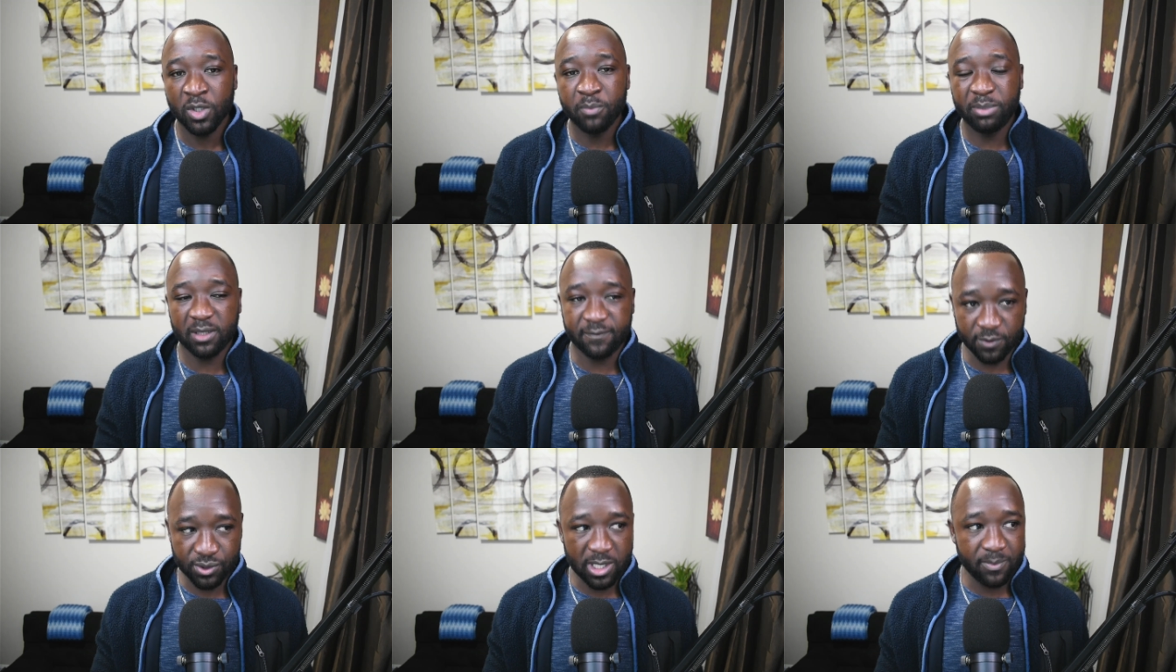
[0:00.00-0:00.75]
but the
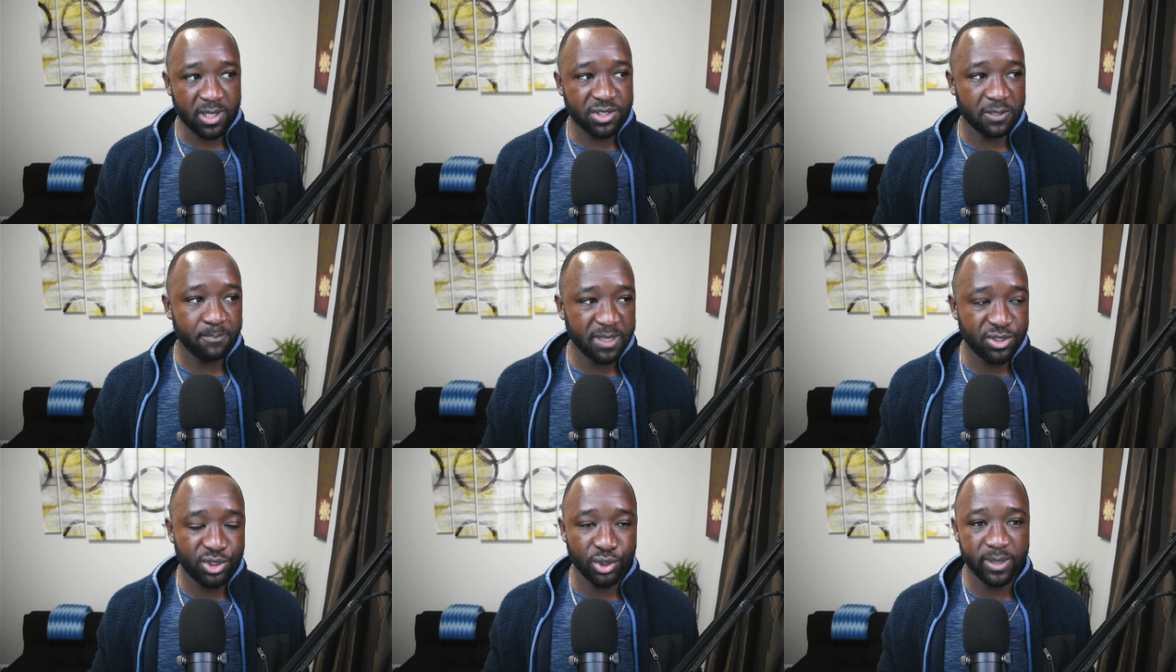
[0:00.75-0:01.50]
first one I'm gonna jump
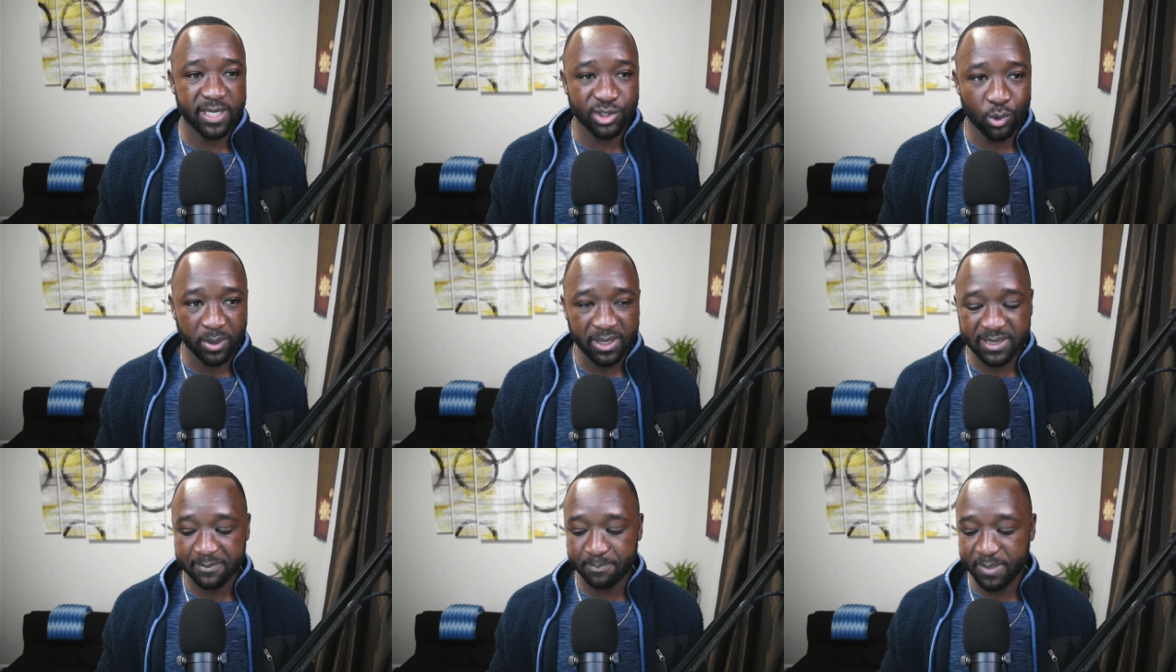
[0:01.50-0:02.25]
into is going
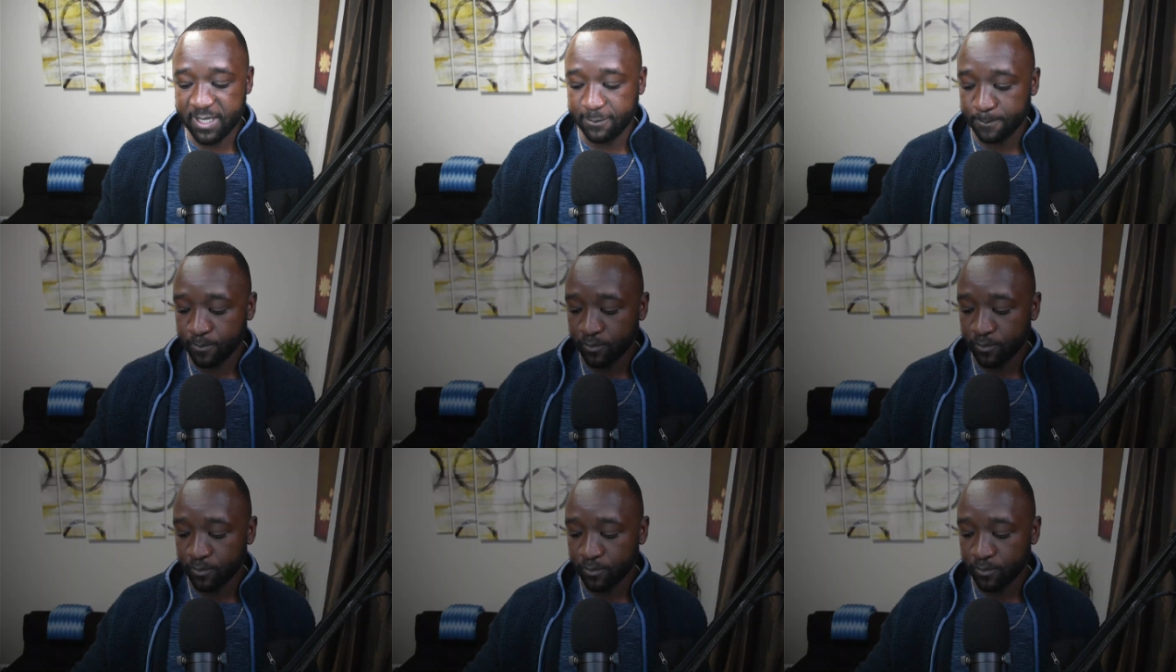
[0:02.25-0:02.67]
to be